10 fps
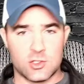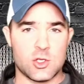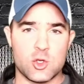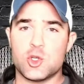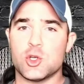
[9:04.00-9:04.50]

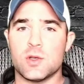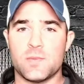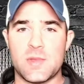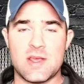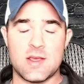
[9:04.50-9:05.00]
you should
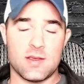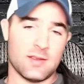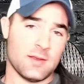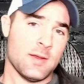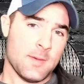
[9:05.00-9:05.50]
be
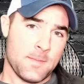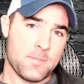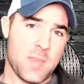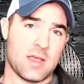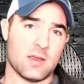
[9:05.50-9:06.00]

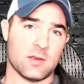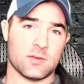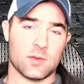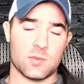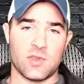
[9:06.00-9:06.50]
making
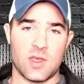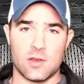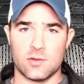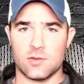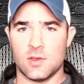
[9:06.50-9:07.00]
some
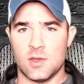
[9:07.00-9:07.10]
sales.